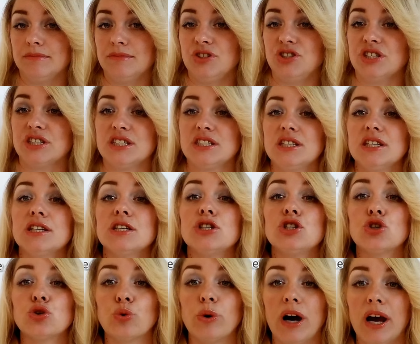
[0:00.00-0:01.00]
Just
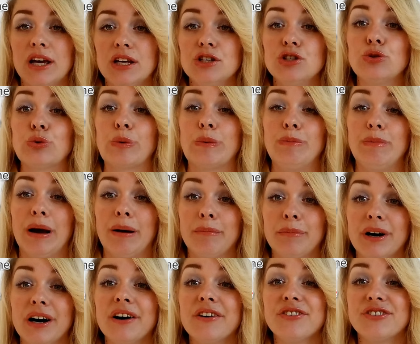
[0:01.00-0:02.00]
try to
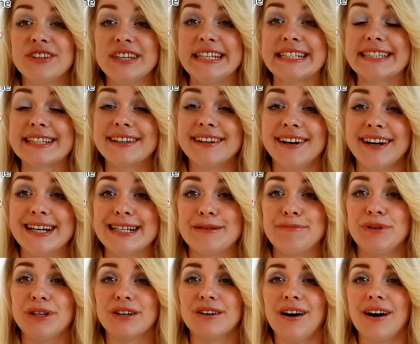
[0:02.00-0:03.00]
remember these guys,
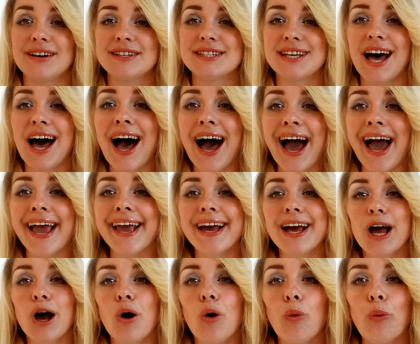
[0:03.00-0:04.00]
because I
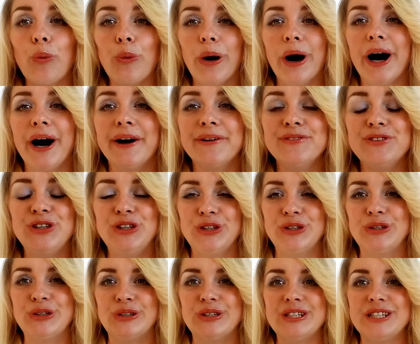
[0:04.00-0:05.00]
want
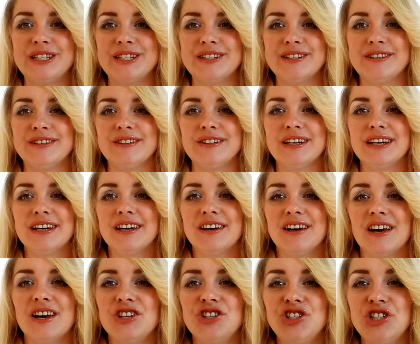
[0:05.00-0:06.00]
you to
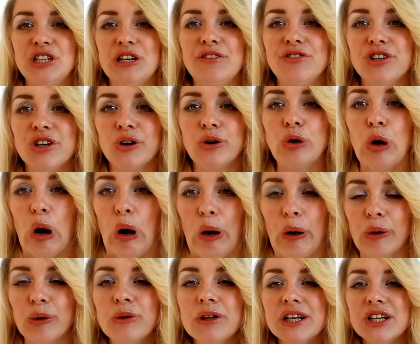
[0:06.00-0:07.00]
achieve your
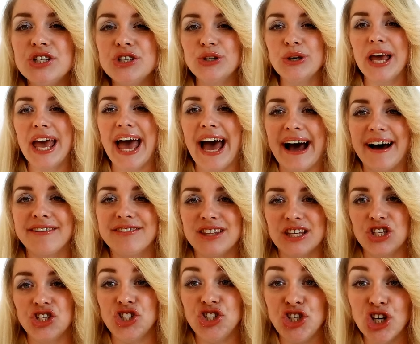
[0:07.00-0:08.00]
goal to have
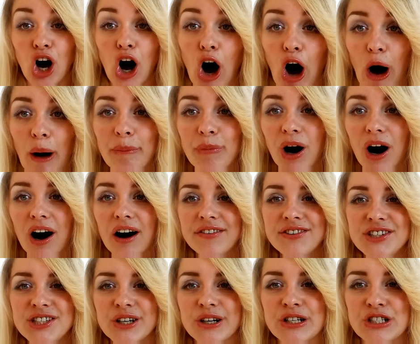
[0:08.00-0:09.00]
the job of
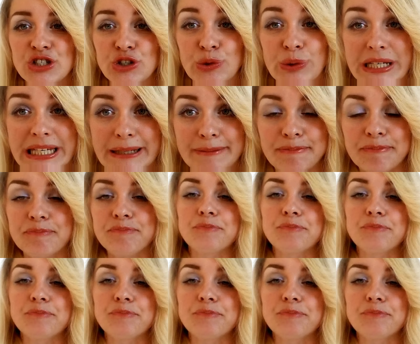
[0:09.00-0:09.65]
your dream.